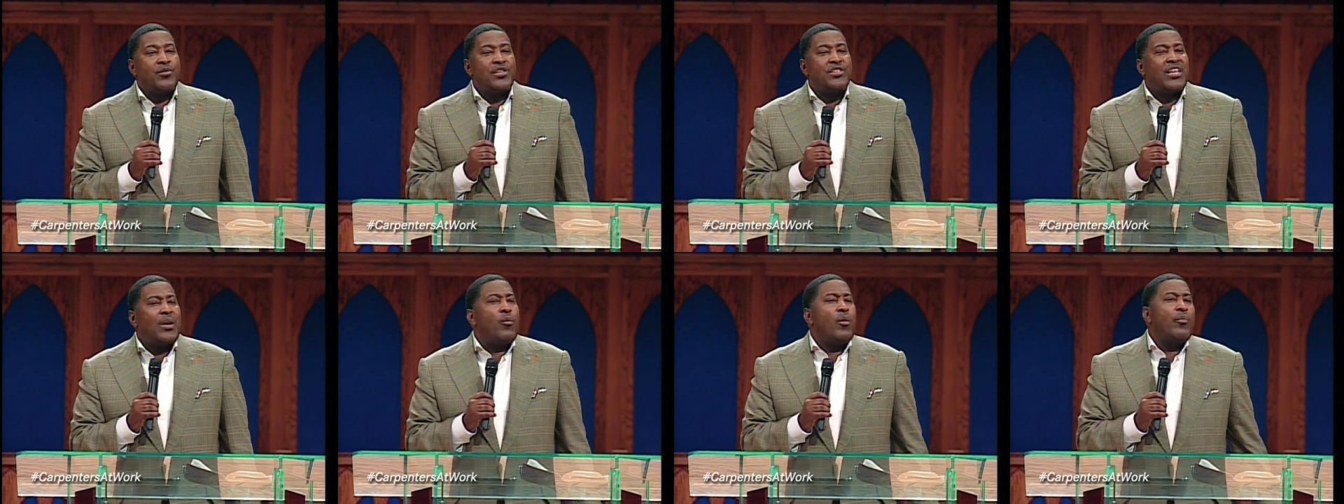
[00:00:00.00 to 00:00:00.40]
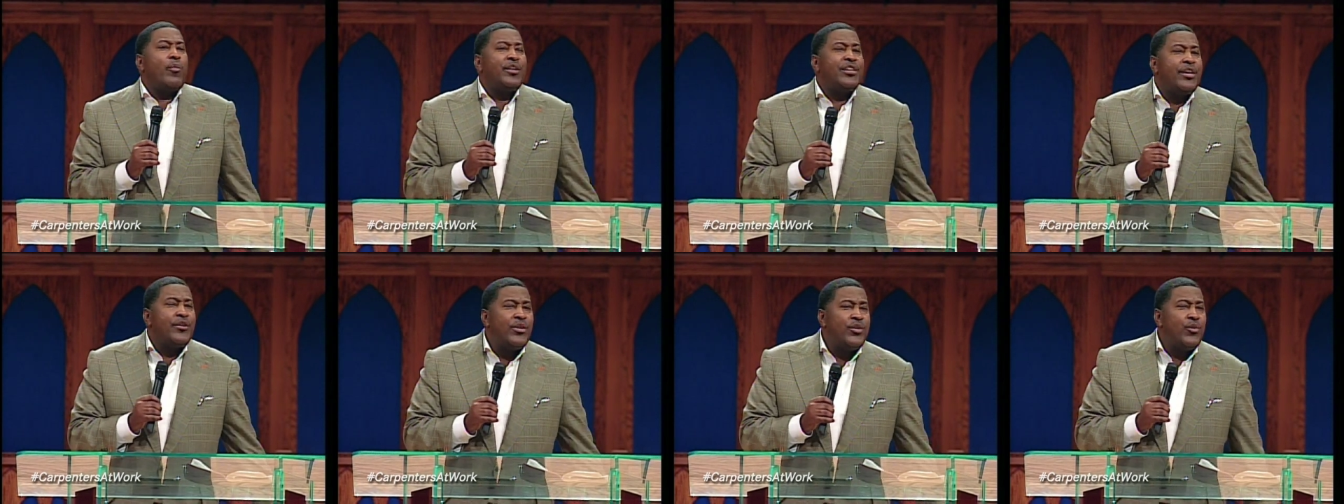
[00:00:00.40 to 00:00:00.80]
He said, well,
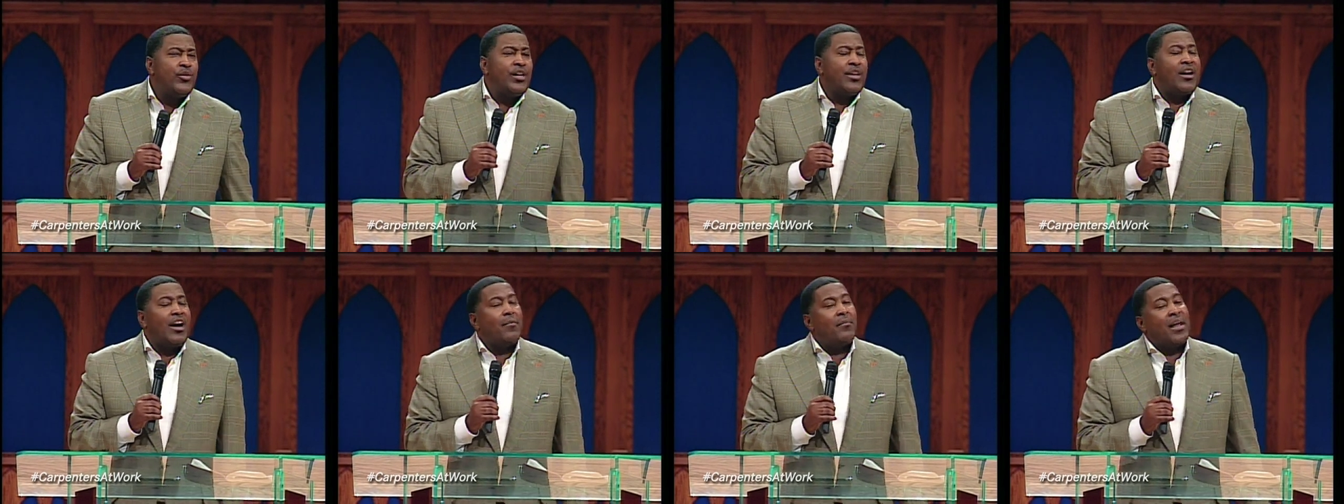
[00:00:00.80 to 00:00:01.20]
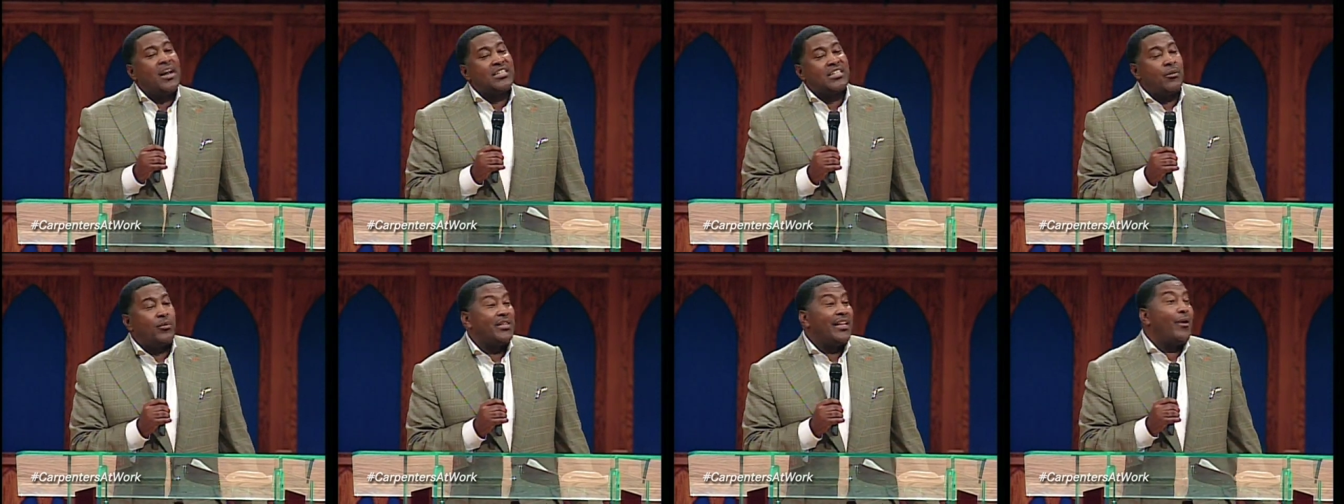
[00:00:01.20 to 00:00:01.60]
what did they do at the combine? I
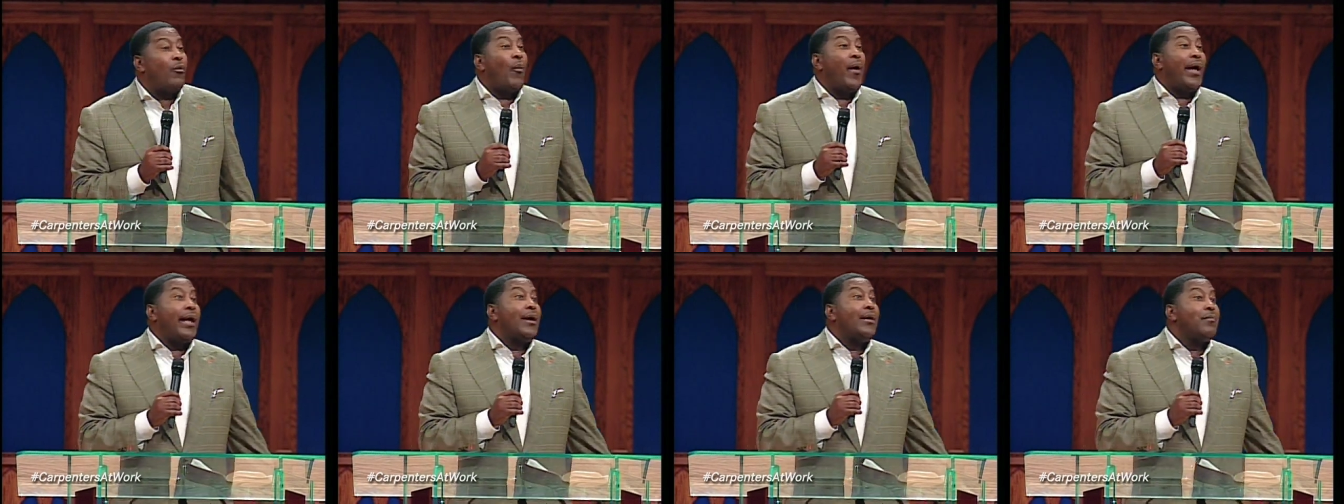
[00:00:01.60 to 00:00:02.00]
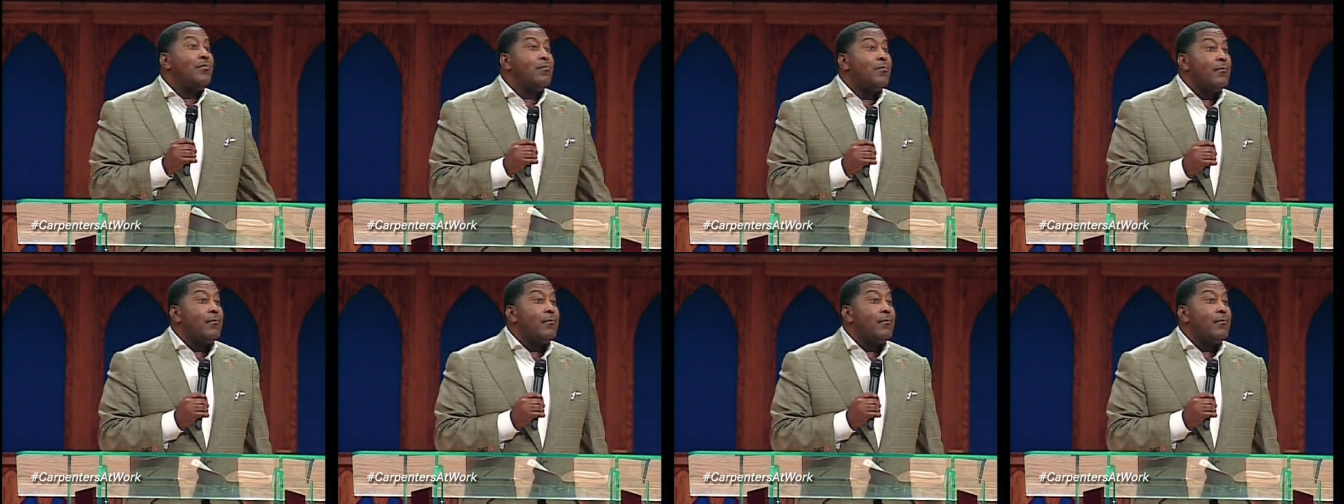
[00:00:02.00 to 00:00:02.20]
said, well, they weigh them.